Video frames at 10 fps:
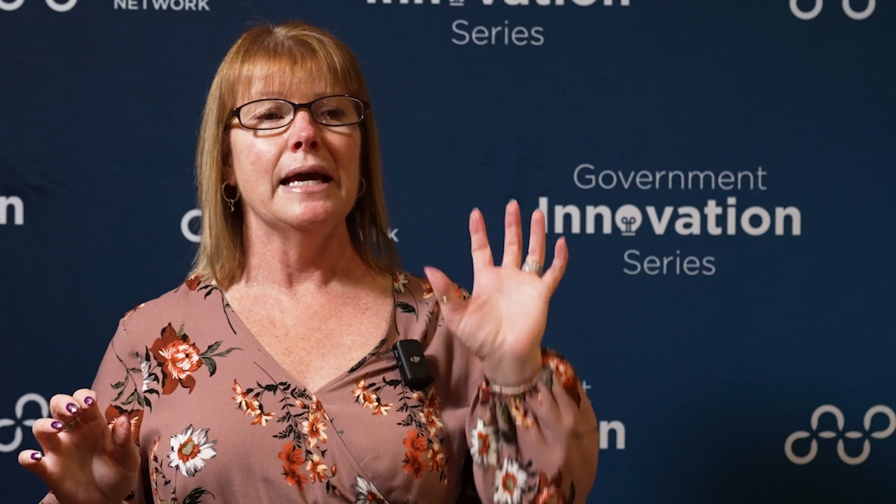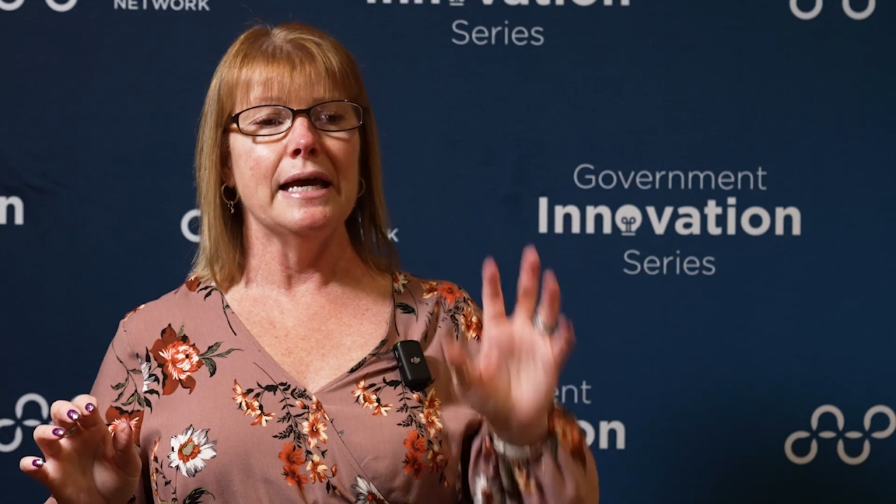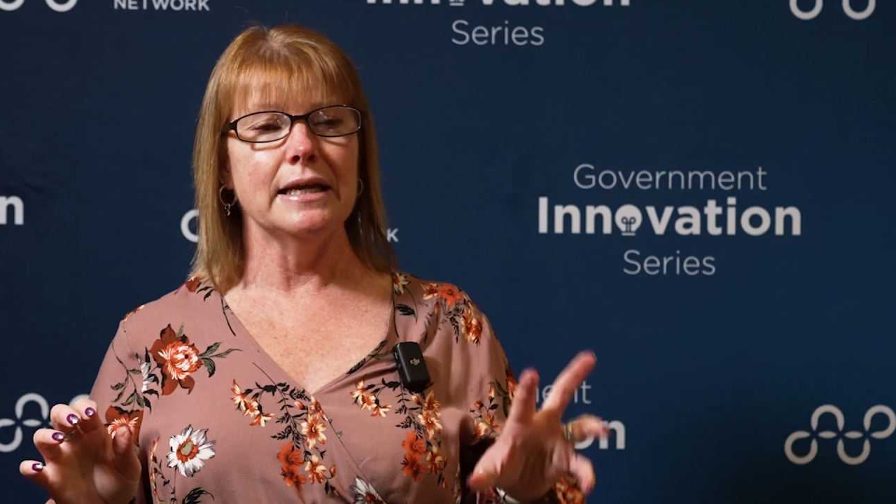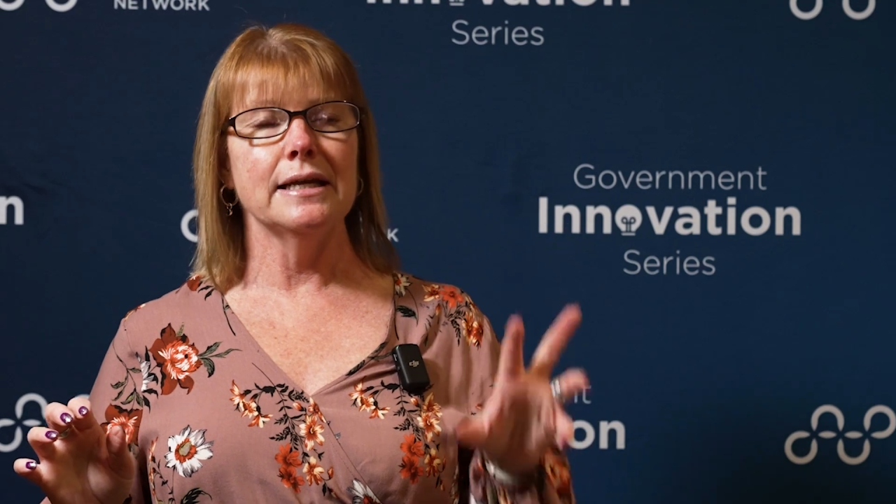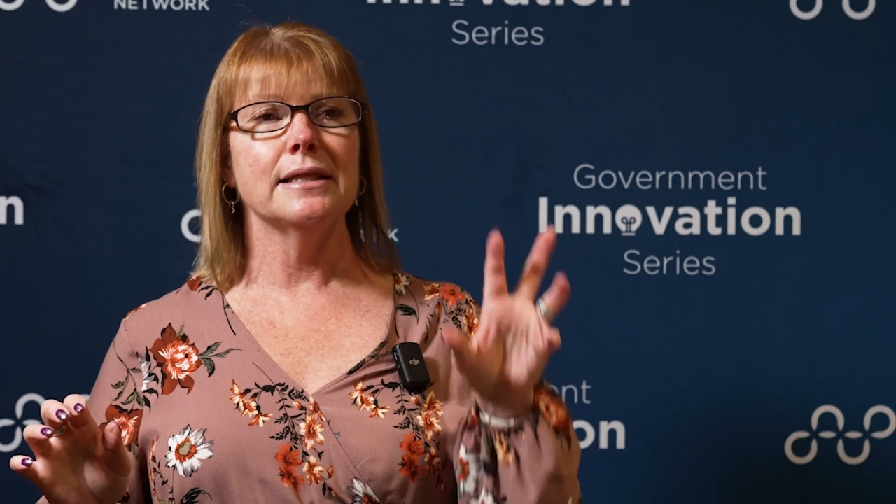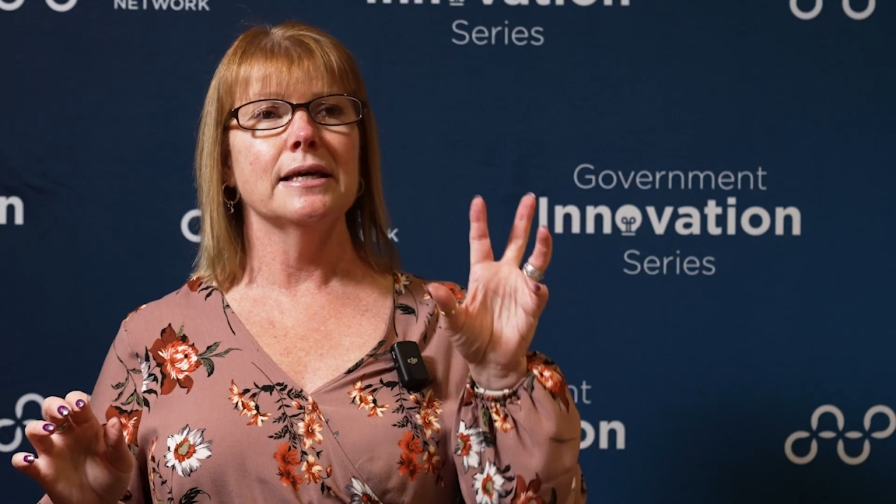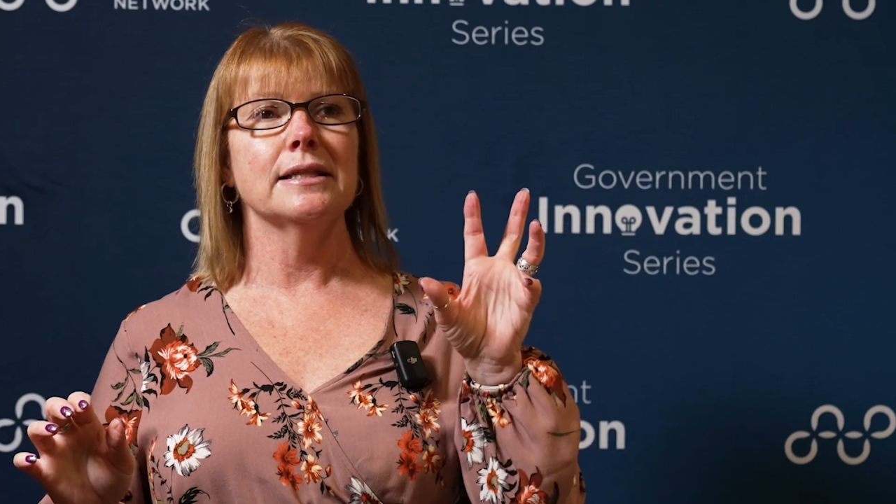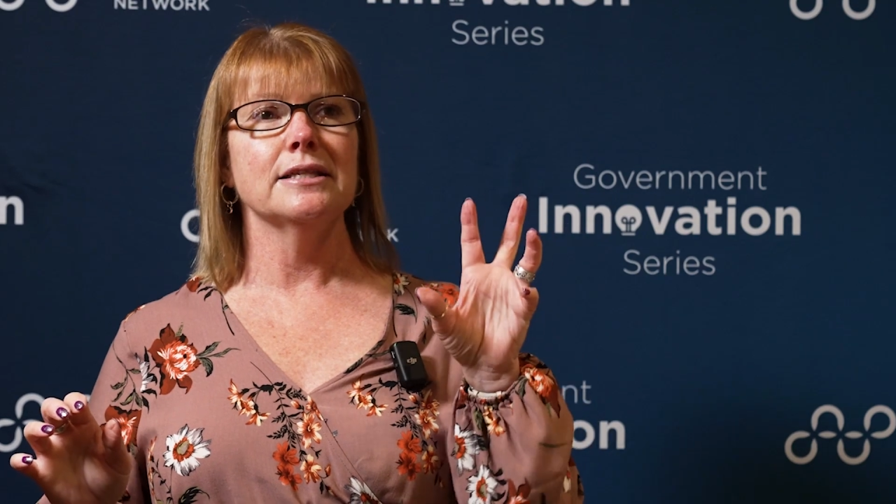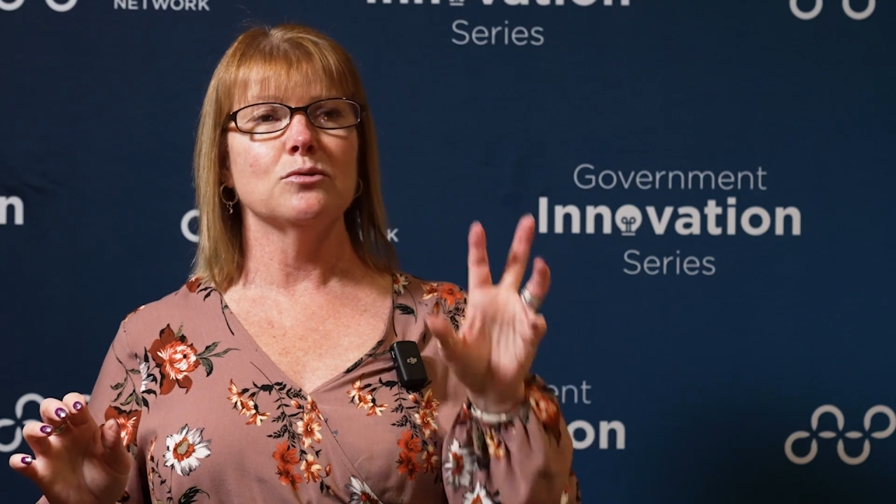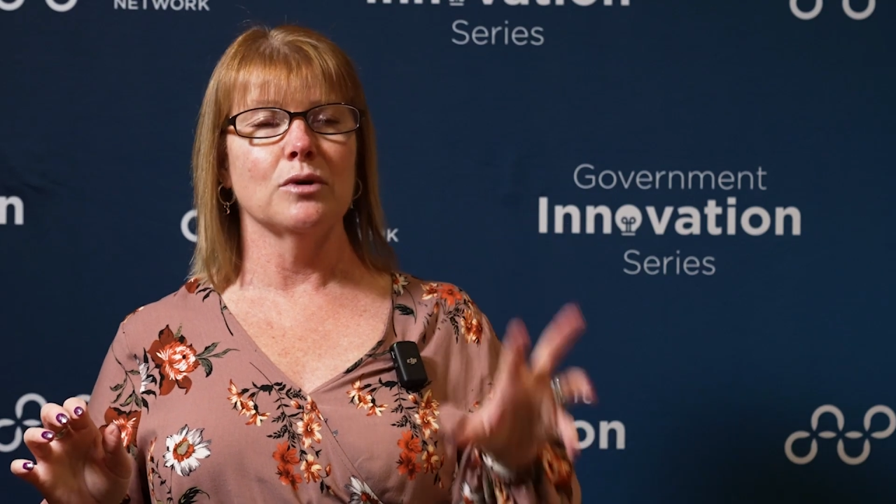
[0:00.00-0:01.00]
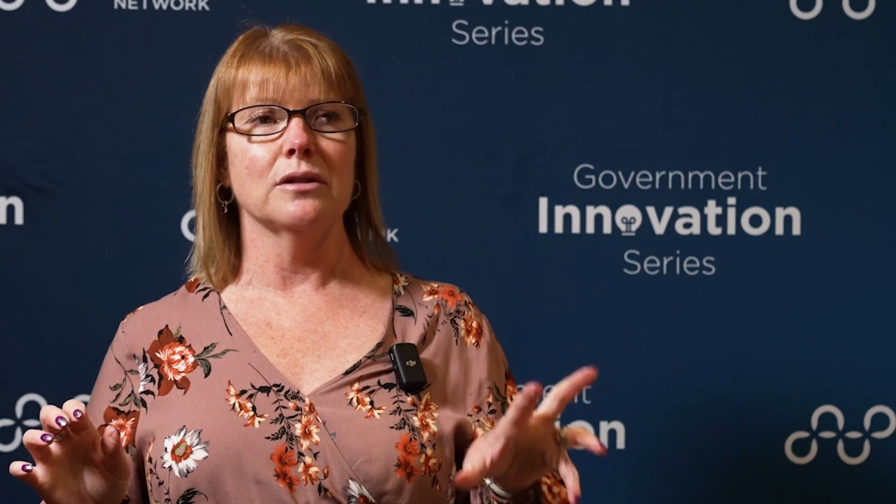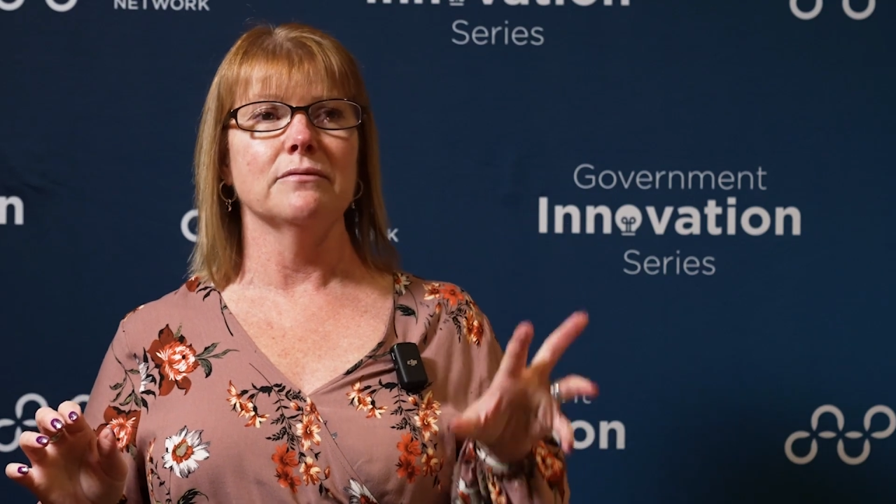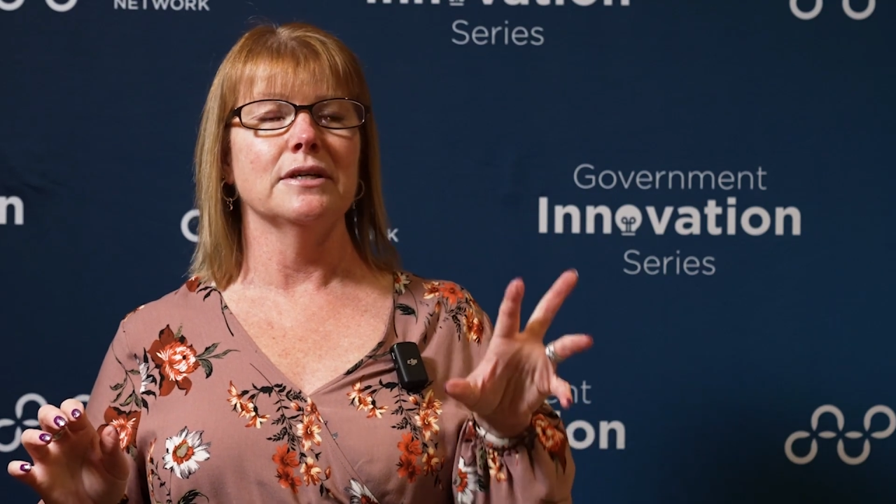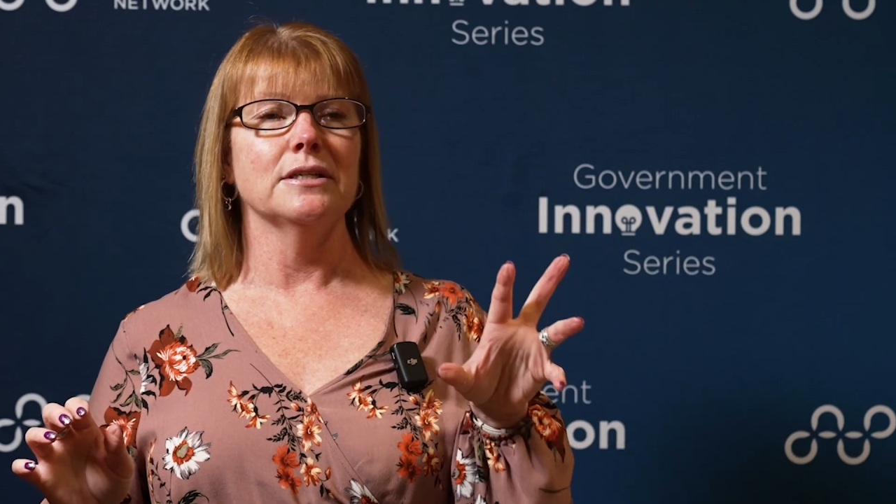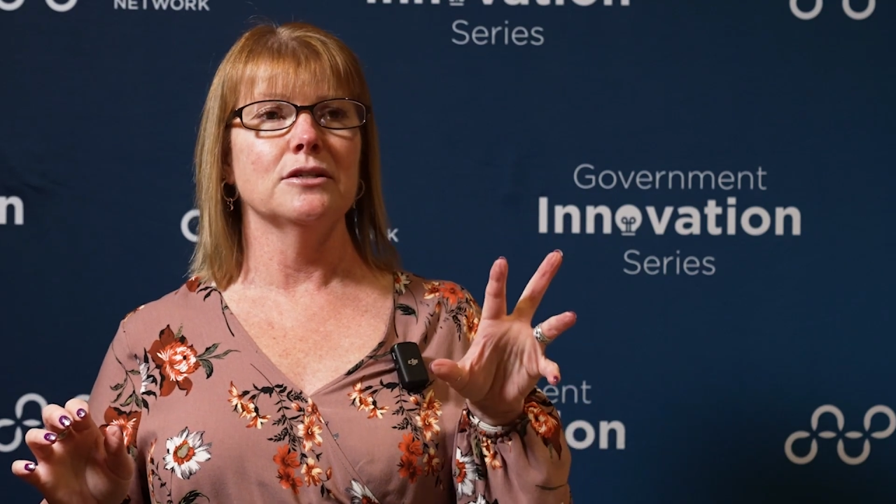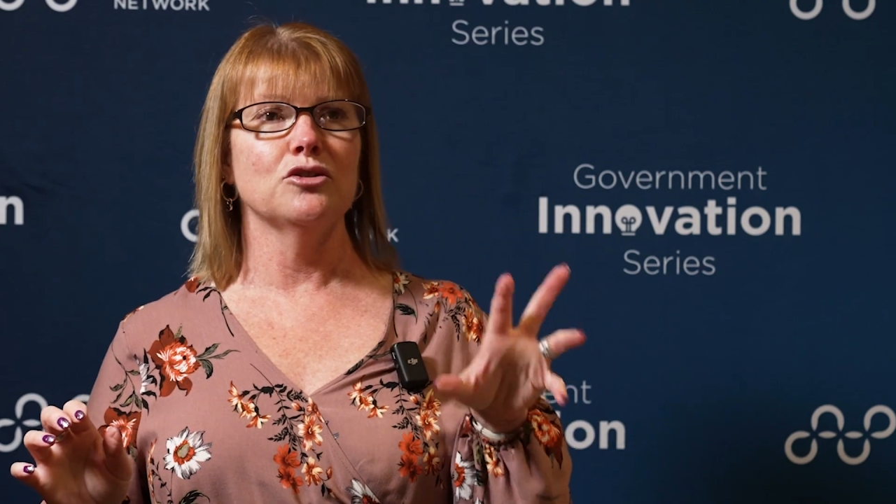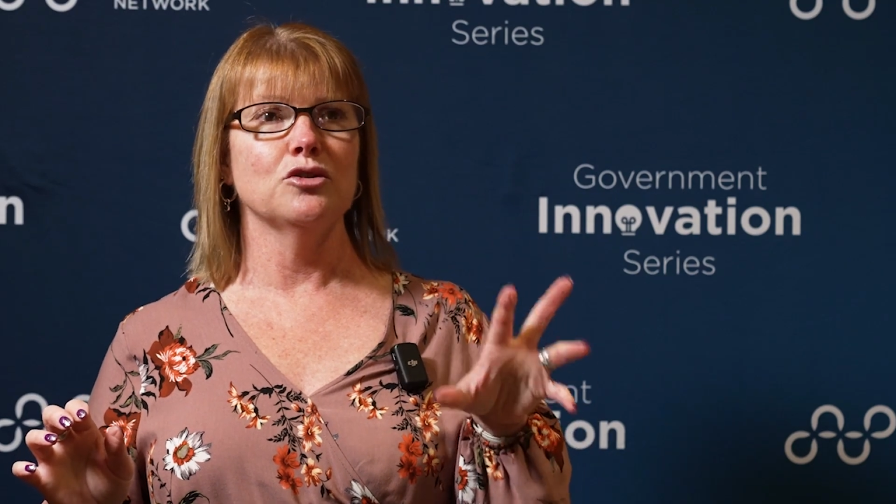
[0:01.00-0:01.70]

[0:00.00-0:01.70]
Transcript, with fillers: anything that's relevant